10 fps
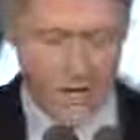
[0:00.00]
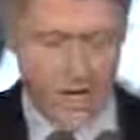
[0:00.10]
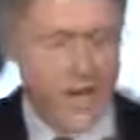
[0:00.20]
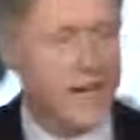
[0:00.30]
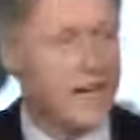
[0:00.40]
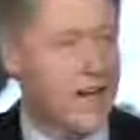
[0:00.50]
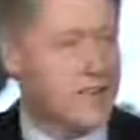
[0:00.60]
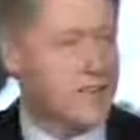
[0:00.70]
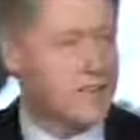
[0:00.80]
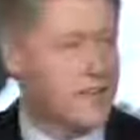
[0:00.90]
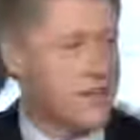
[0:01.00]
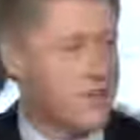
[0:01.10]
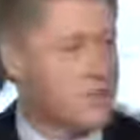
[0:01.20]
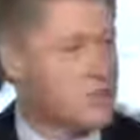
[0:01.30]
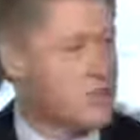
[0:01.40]
recognizing that
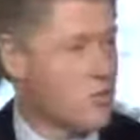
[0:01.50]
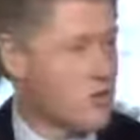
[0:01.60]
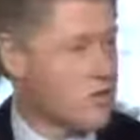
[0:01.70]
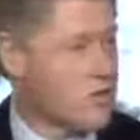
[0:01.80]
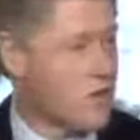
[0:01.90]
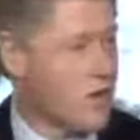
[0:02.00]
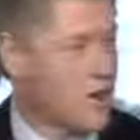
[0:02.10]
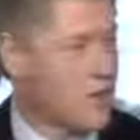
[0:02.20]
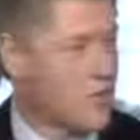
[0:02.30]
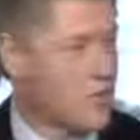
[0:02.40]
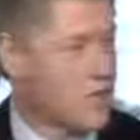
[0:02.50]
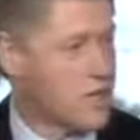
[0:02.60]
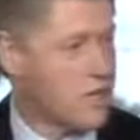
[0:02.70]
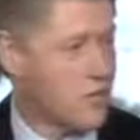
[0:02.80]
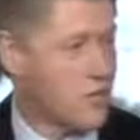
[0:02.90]
those who worked so hard to win
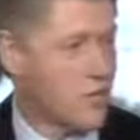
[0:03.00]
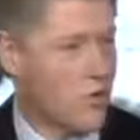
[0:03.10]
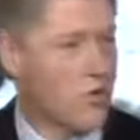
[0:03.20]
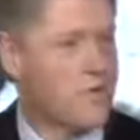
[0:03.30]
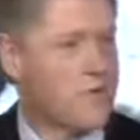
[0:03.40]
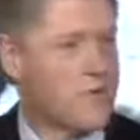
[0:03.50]
the Cold War